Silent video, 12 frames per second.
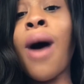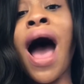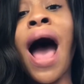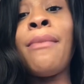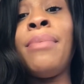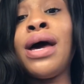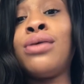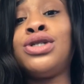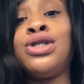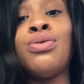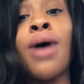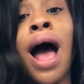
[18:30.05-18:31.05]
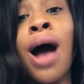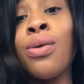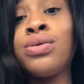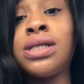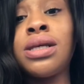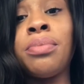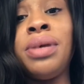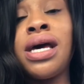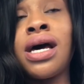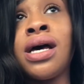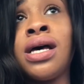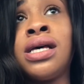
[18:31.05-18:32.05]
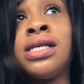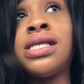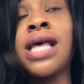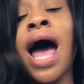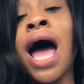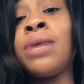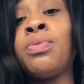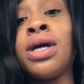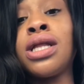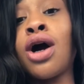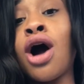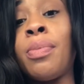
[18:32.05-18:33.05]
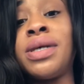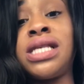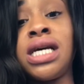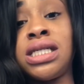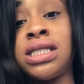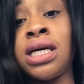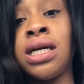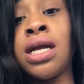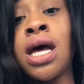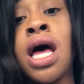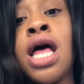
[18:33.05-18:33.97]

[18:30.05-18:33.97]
I bailed you out because I didn't want the competition.